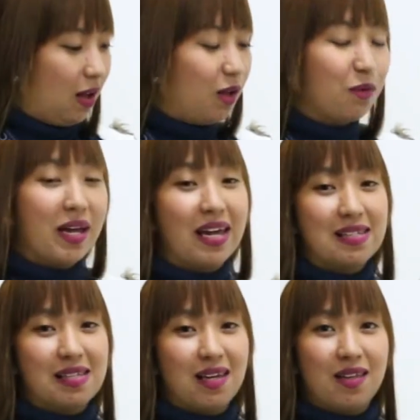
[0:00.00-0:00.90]

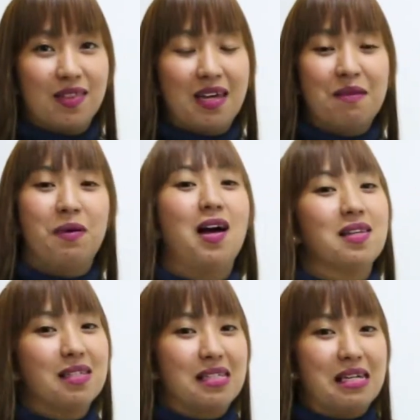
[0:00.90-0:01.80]
always think
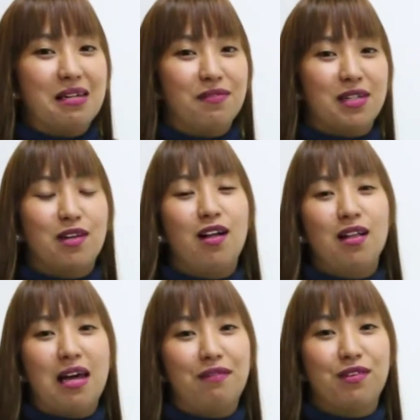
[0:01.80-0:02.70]
positive in
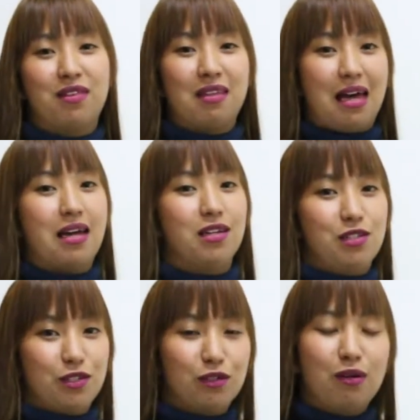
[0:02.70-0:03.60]
everything that you
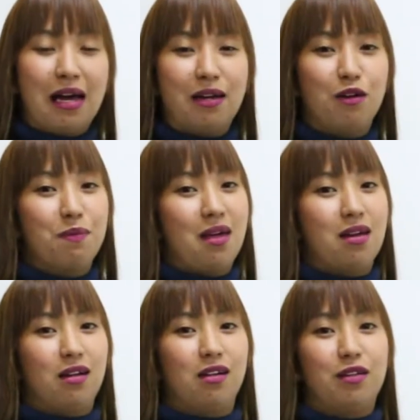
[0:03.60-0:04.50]
do. I hope
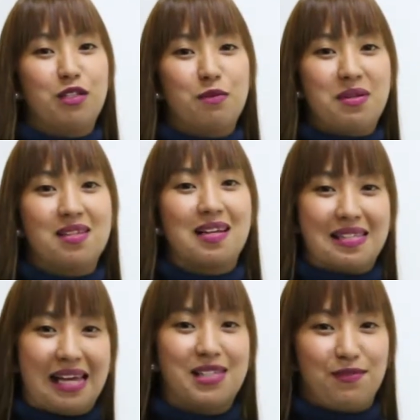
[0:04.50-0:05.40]
that you're going to be
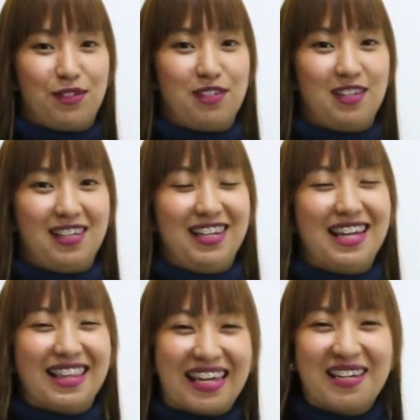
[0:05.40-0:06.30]
successful.
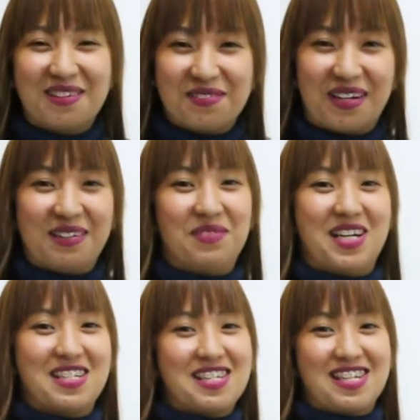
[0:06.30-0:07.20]
Thank you very
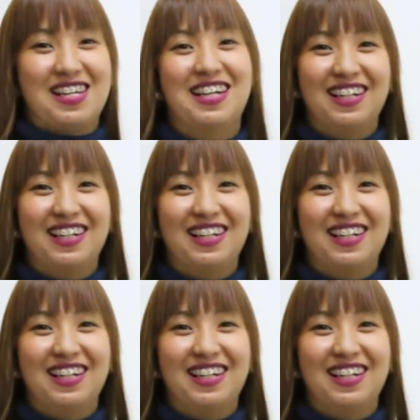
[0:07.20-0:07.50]
much.